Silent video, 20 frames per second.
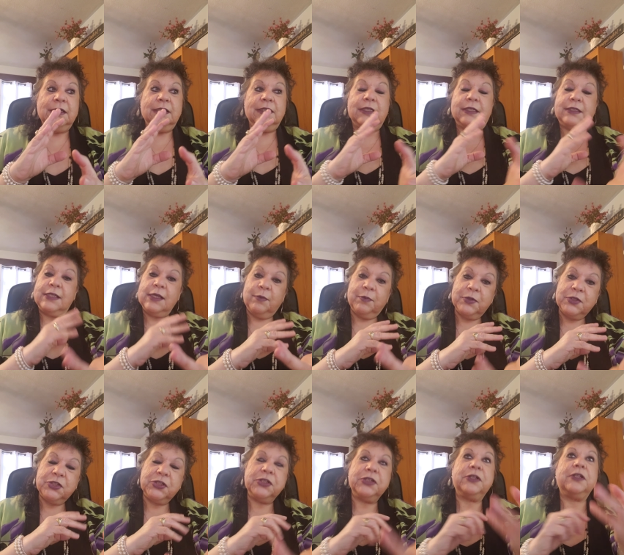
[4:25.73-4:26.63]
the
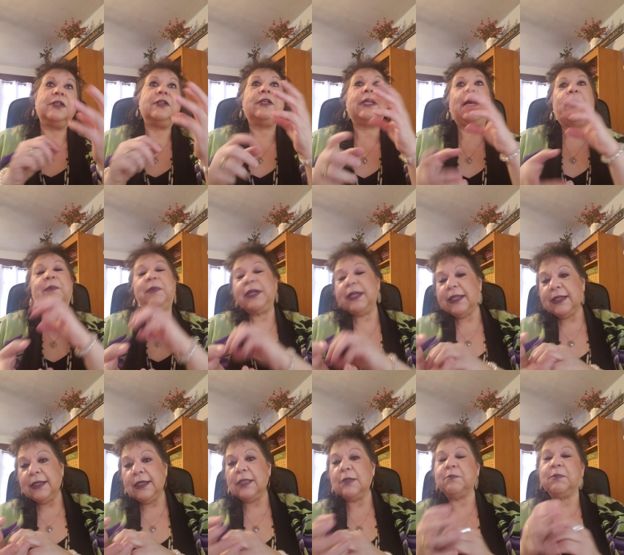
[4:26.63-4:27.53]
temperature, how big it
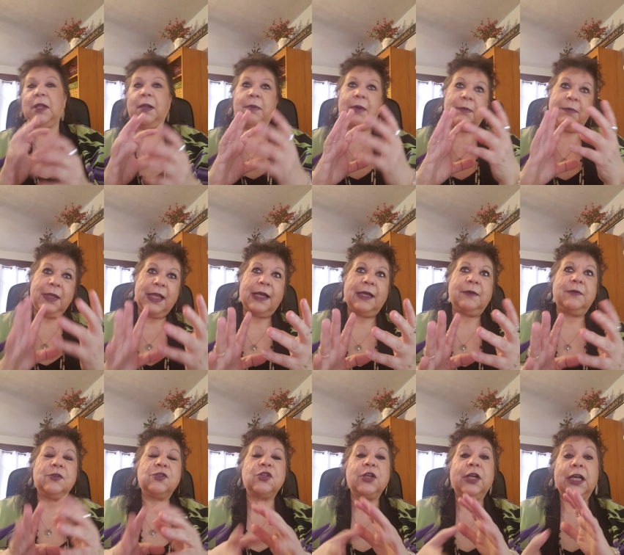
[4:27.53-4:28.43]
is, blah blah blah.
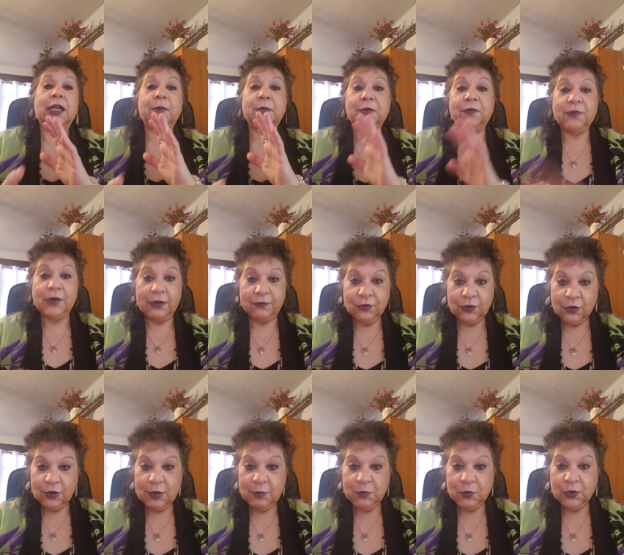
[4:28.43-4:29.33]
So I got up at 5:30
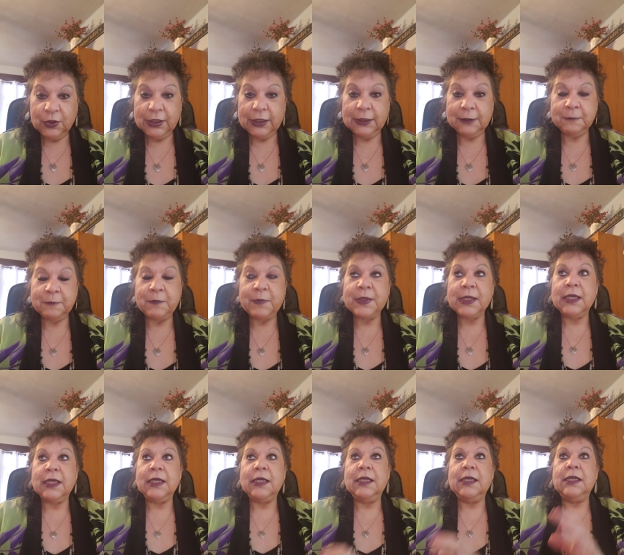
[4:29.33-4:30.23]
in the morning,
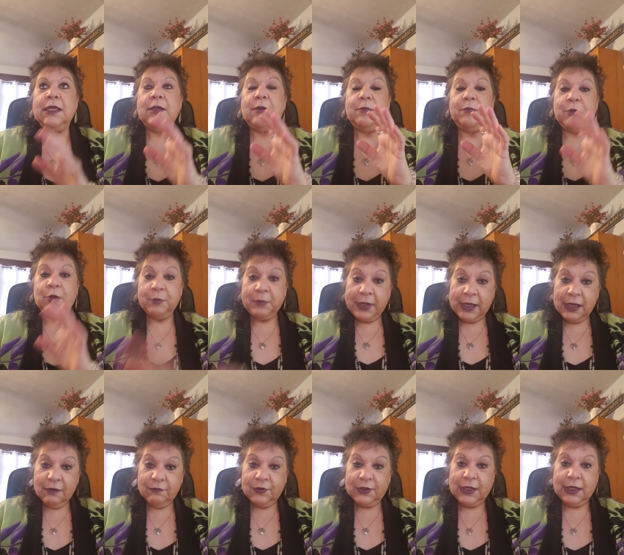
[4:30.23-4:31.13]
put my
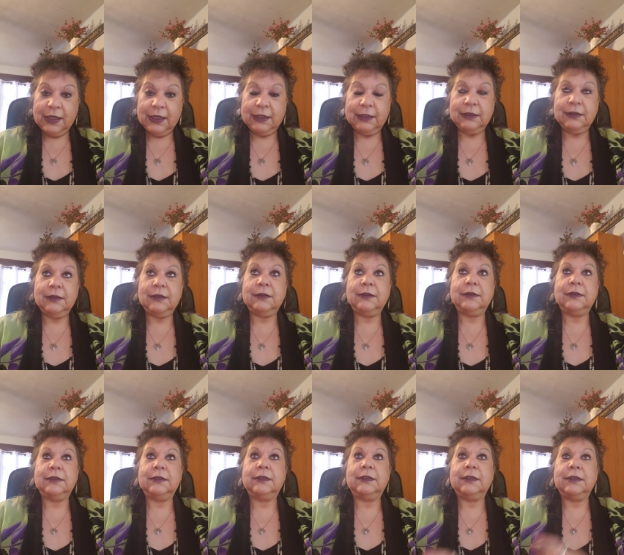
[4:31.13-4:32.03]
oven on,
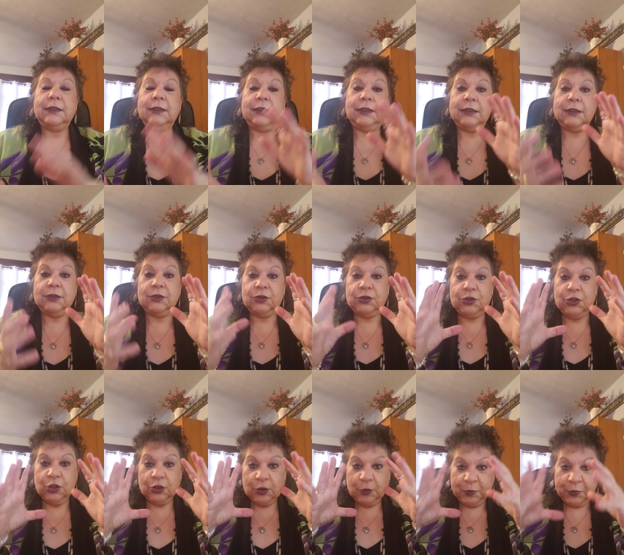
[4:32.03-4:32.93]

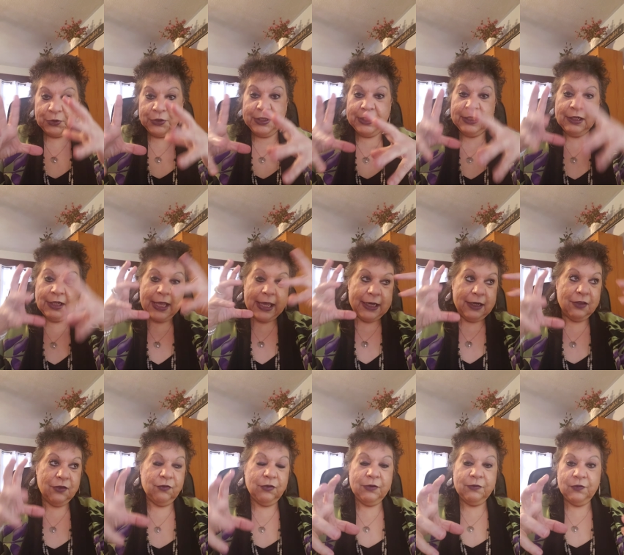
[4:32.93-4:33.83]
took the pernil out of
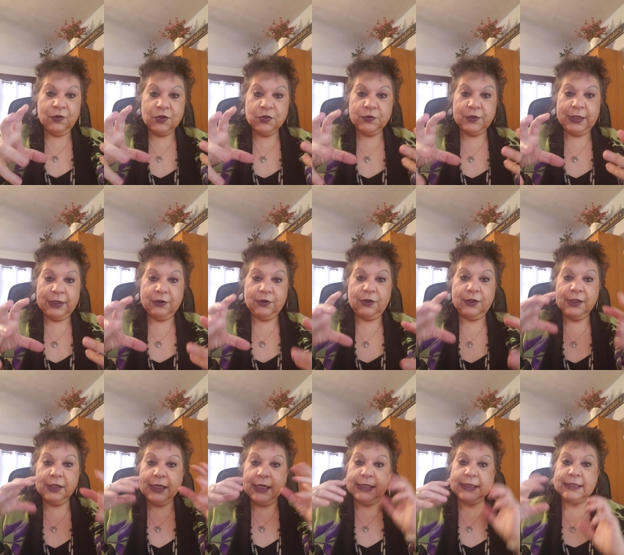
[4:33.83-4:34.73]
the refrigerator
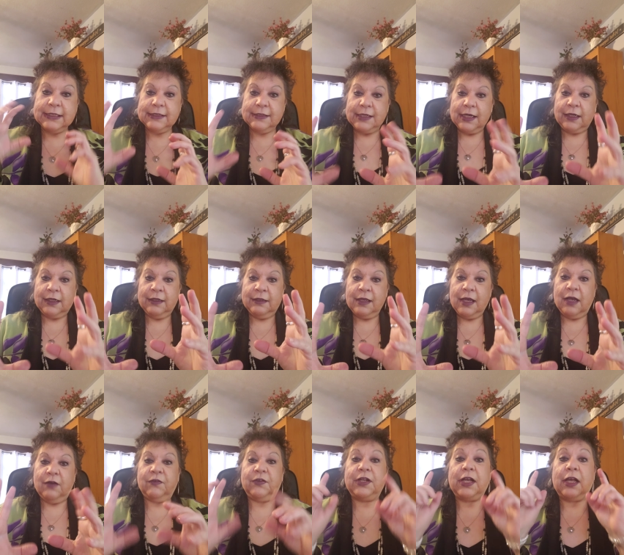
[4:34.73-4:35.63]
and stuck it in the
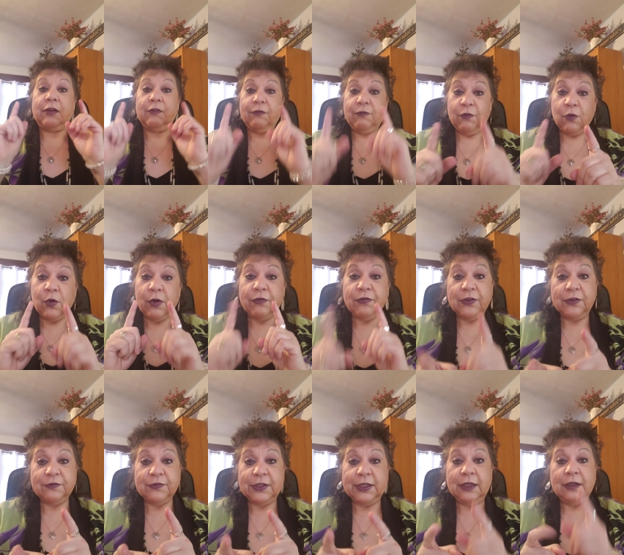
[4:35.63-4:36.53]
oven on
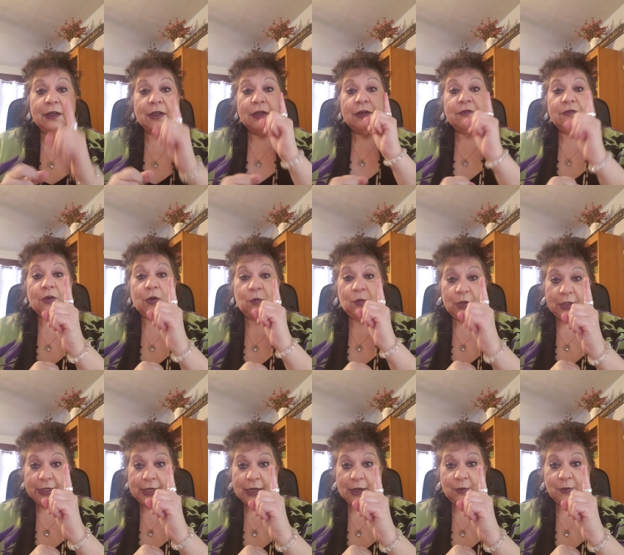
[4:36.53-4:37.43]
450 for
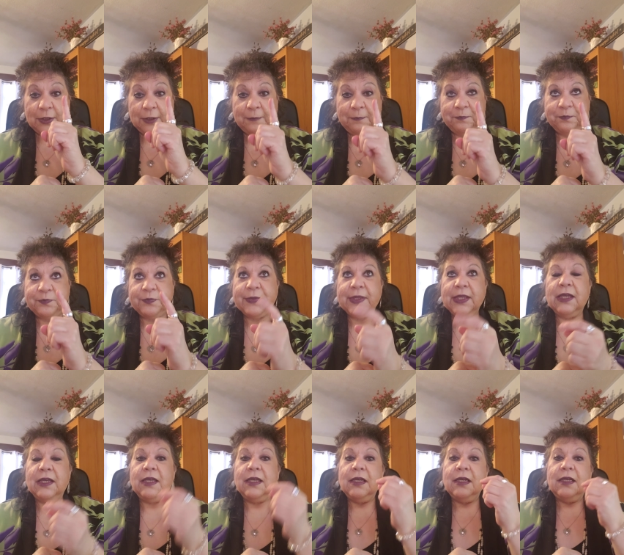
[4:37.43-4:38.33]
1 hour.
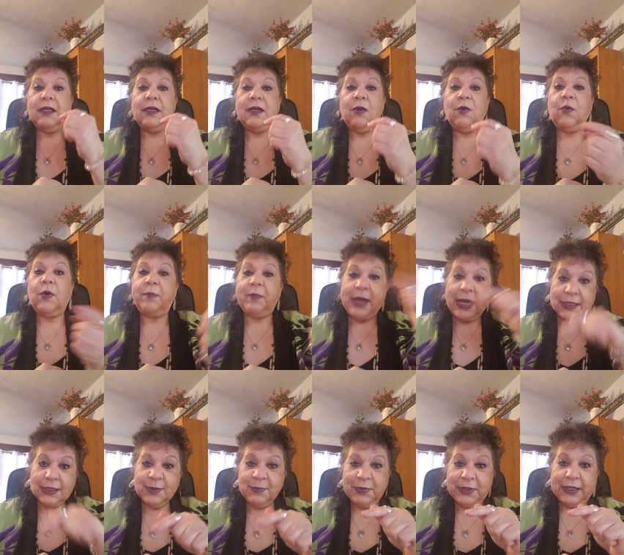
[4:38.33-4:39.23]
Went
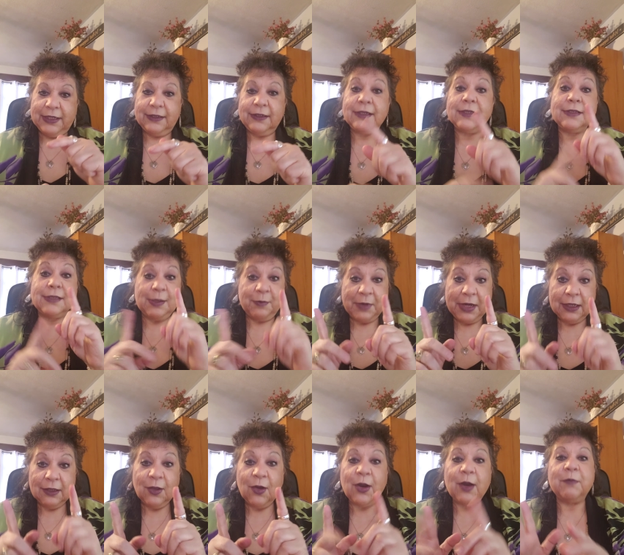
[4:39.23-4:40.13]
back to bed, set my
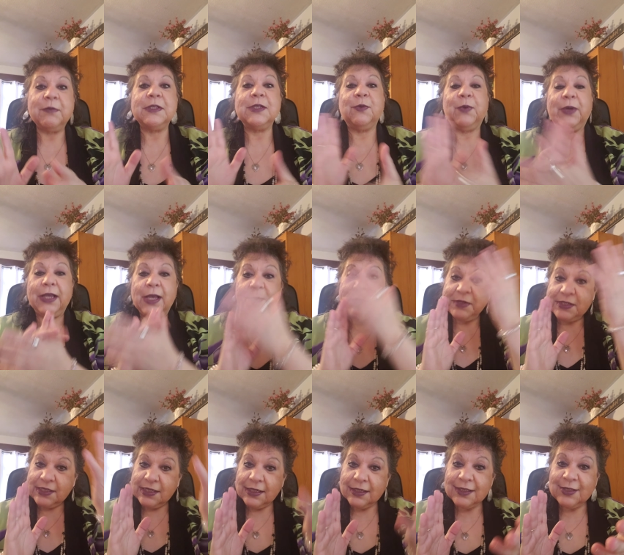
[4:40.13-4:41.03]
alarm to wake up at
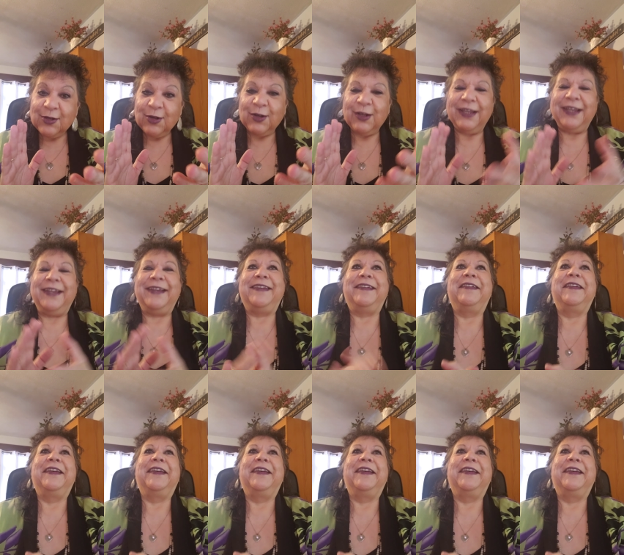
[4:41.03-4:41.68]
6:30